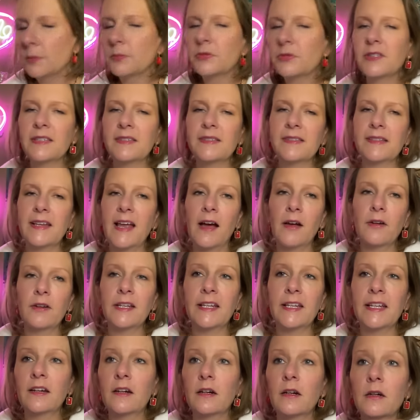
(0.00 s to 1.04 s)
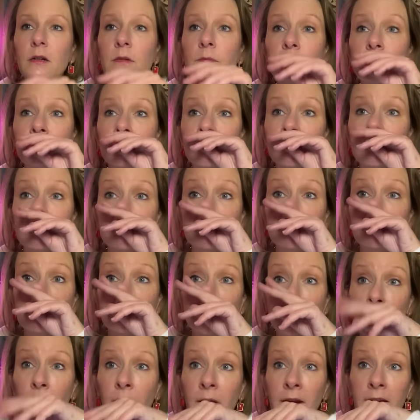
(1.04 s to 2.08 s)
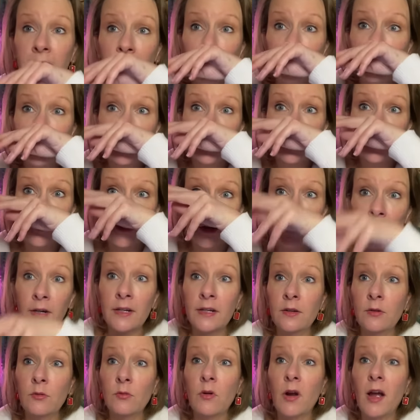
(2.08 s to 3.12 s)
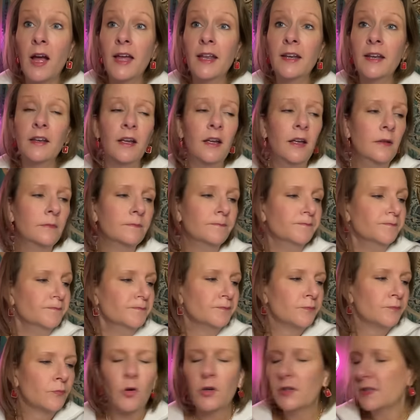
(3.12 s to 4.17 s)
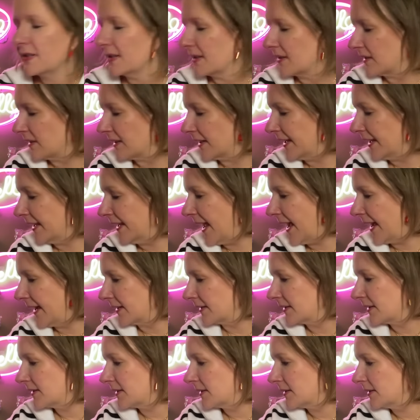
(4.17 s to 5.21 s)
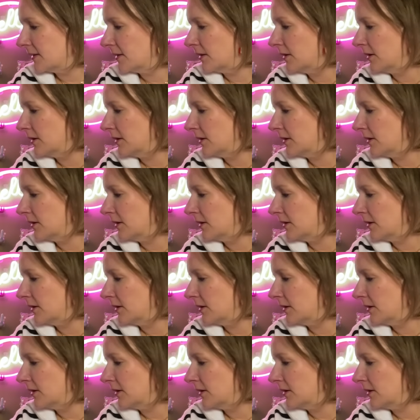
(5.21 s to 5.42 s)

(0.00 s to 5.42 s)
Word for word: This down here. My nose is starting to run. Where's a Kleenex?